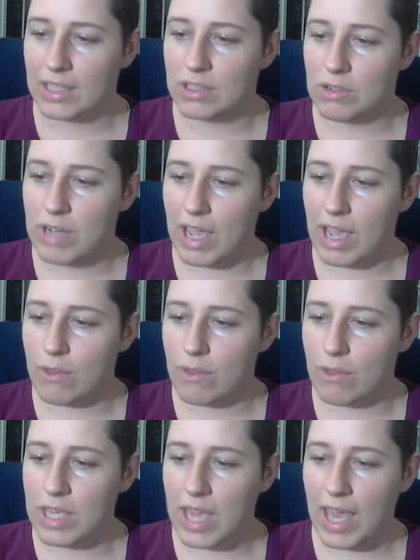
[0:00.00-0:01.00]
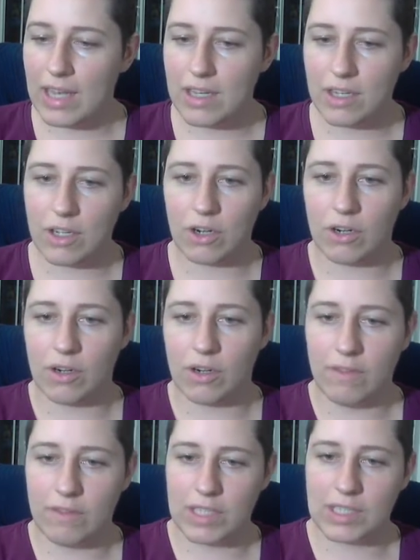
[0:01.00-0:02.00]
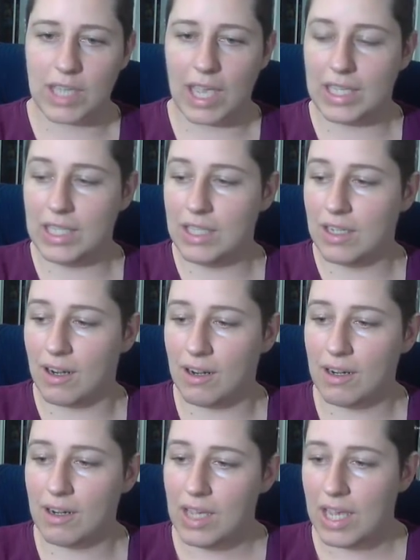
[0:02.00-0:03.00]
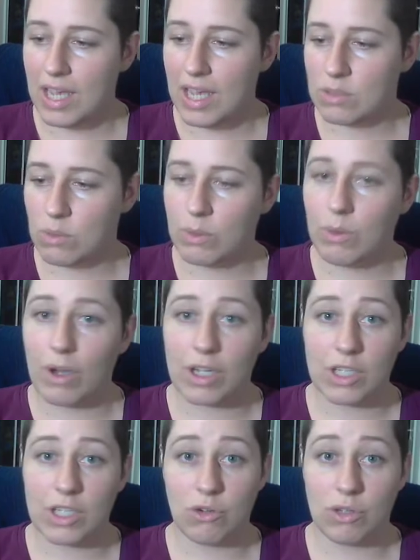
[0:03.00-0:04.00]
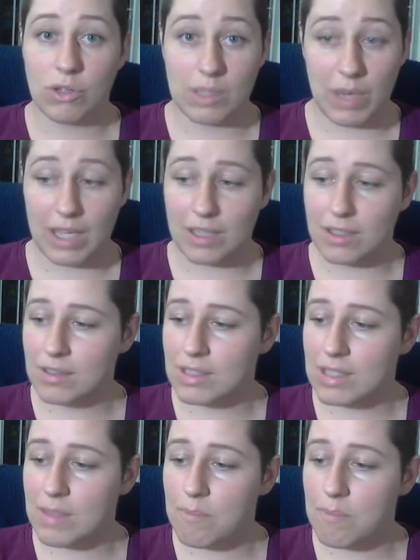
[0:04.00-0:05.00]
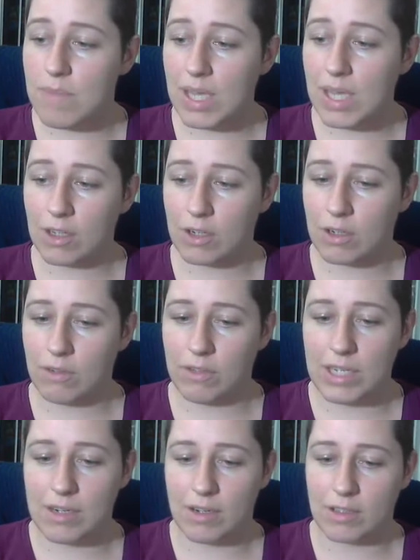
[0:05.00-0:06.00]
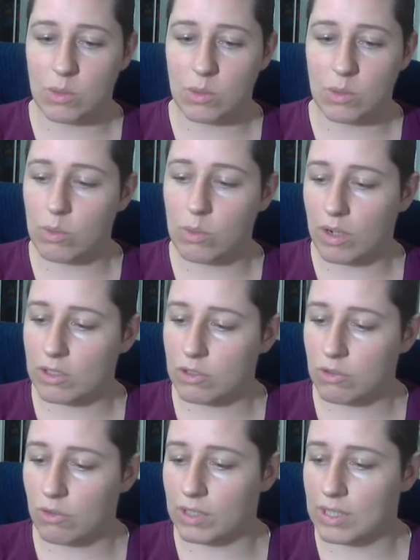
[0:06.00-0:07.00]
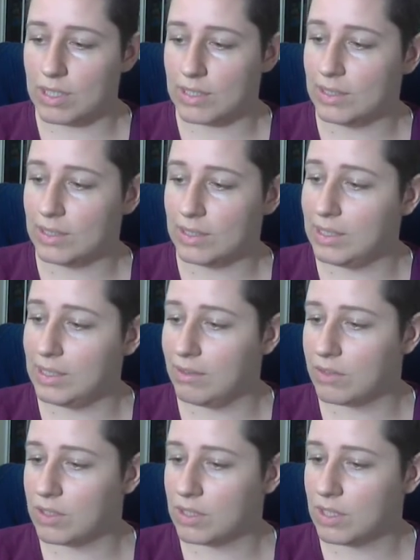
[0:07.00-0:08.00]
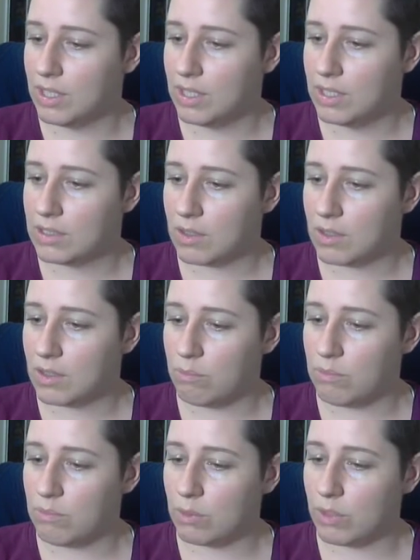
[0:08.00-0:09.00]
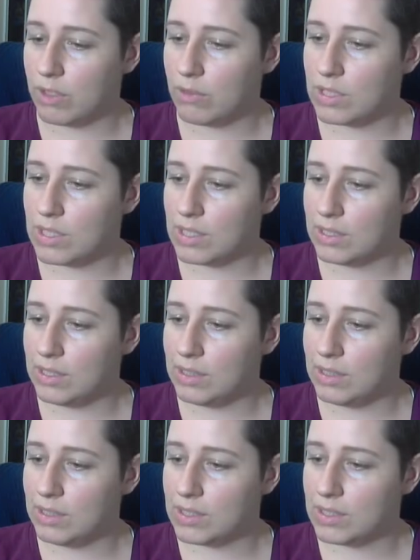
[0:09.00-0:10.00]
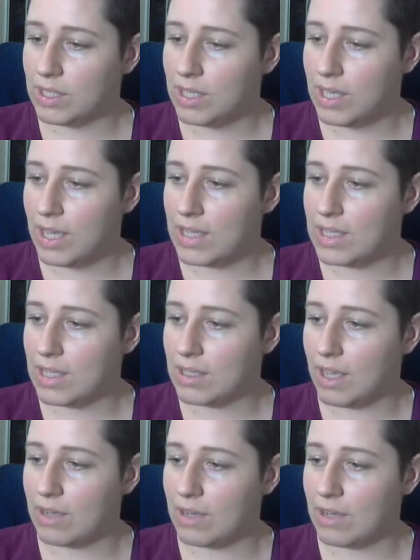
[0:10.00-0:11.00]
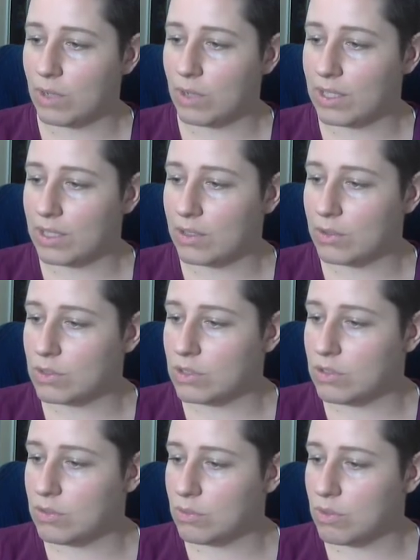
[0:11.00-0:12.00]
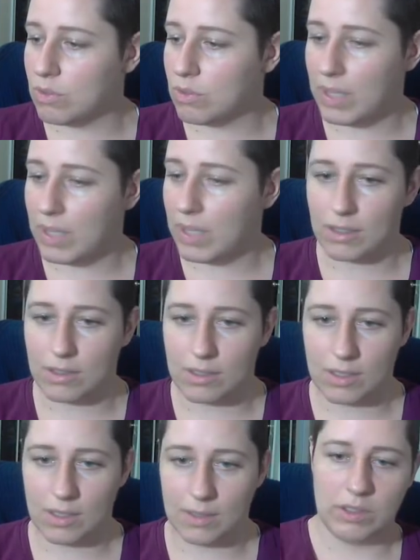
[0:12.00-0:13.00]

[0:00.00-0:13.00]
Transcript: And so now the end curve, this guy here, is the one we want controlling the petals. The middle curve here is the one we want controlling these leaves. So middle one goes to the leaves, and then the end one goes to the petals.